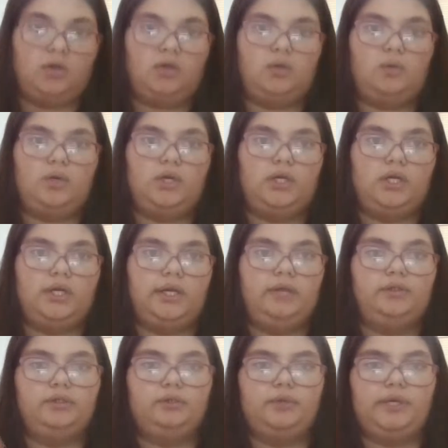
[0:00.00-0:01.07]
we're gonna now
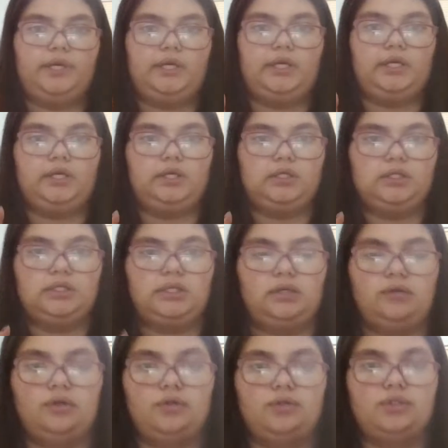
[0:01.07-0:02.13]
do a single
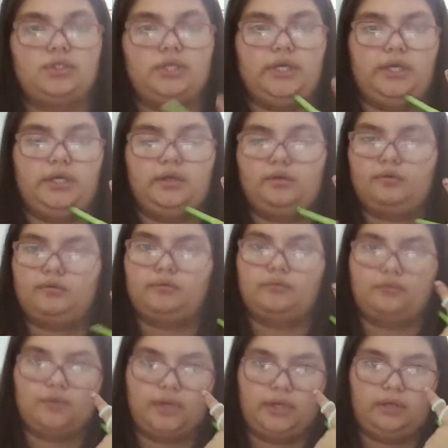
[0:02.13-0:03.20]
crochet
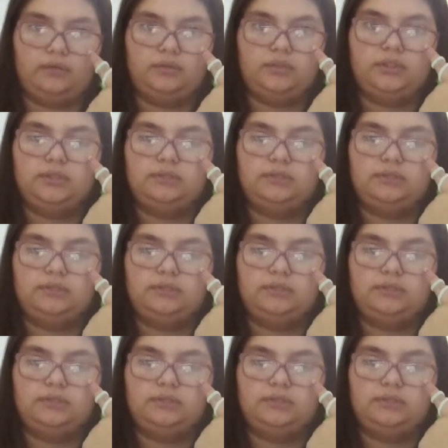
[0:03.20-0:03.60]
round,